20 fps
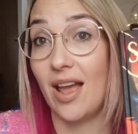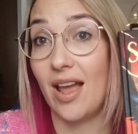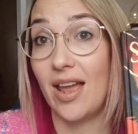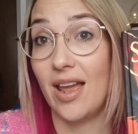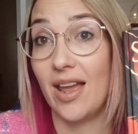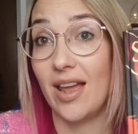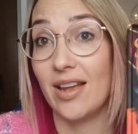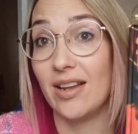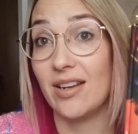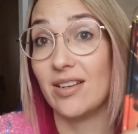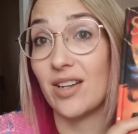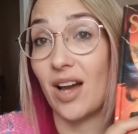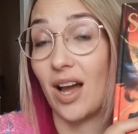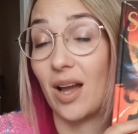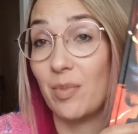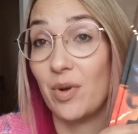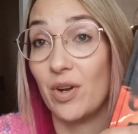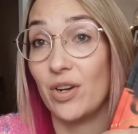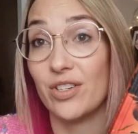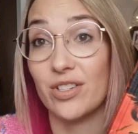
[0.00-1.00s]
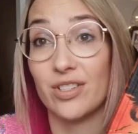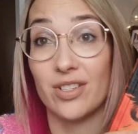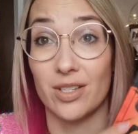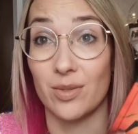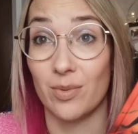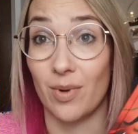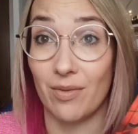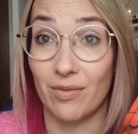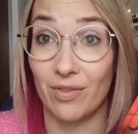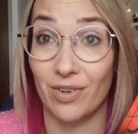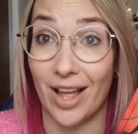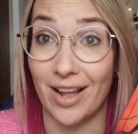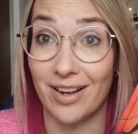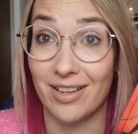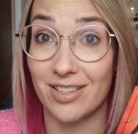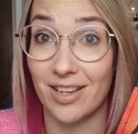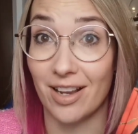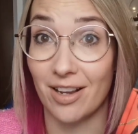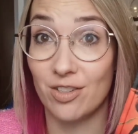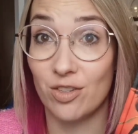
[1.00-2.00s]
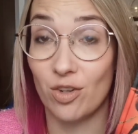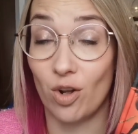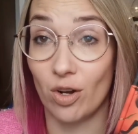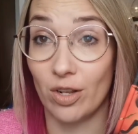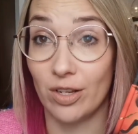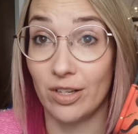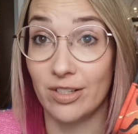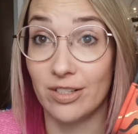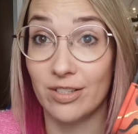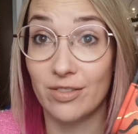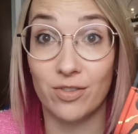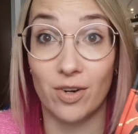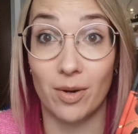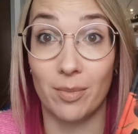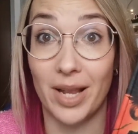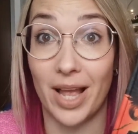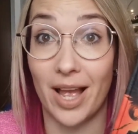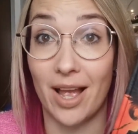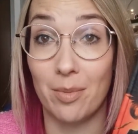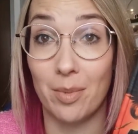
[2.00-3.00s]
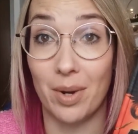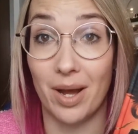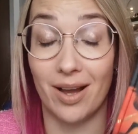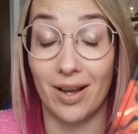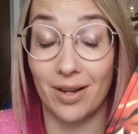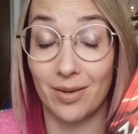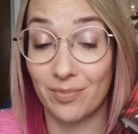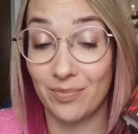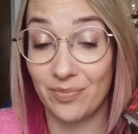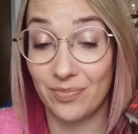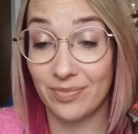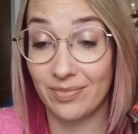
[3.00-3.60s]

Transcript: and I purchased this one for like $6 from Kmart.